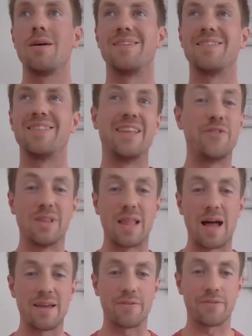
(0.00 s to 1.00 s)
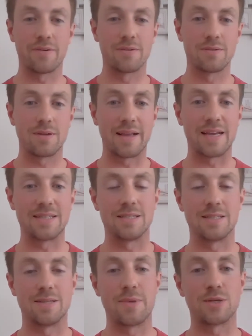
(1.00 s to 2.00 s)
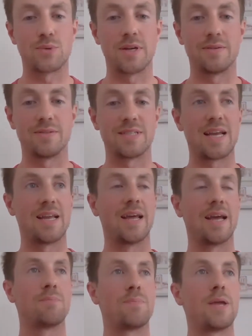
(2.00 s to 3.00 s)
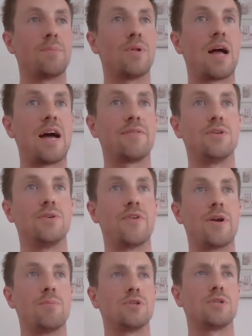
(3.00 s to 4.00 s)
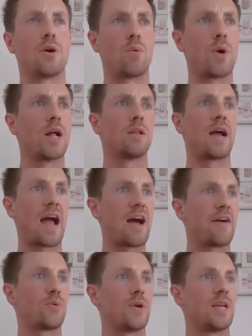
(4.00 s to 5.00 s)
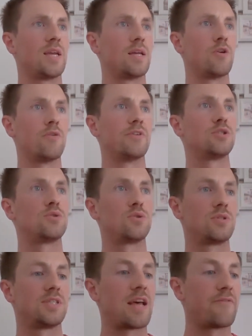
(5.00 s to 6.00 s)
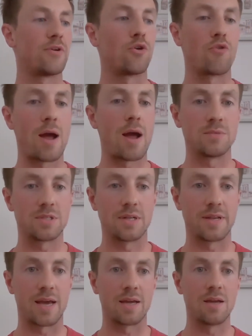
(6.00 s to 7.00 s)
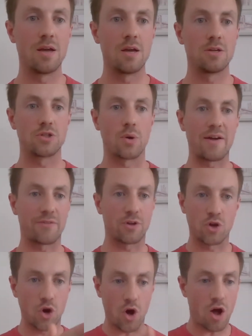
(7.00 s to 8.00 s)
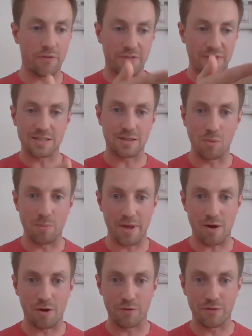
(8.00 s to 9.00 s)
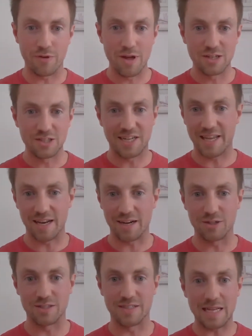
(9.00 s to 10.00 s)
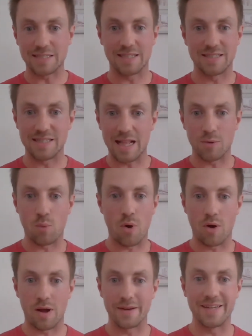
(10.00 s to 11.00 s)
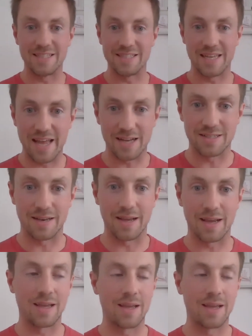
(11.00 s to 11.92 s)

live your life, I guess is the best way of saying it. People have to very much go, well, I have to eat another 7 grams today, so I have to cut off this little bit of chicken because that's exactly what I need to hit today.